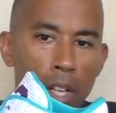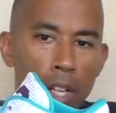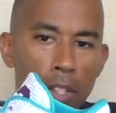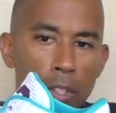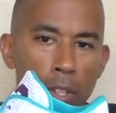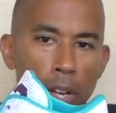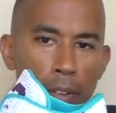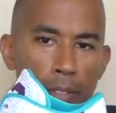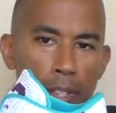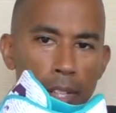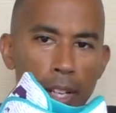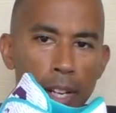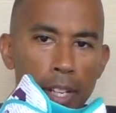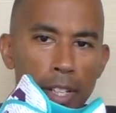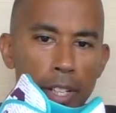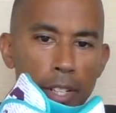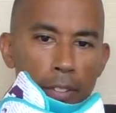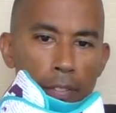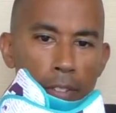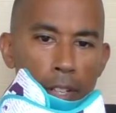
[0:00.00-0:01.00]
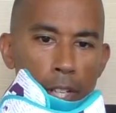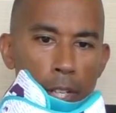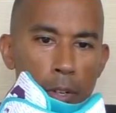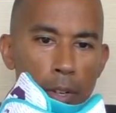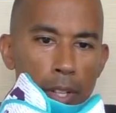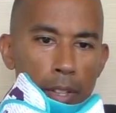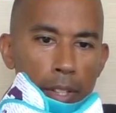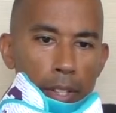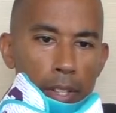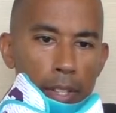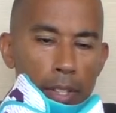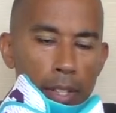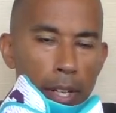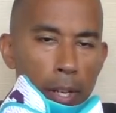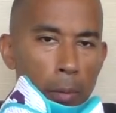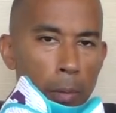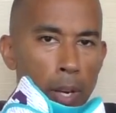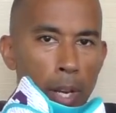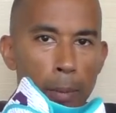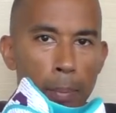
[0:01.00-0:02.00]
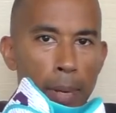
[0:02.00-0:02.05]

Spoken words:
So I did a video on this way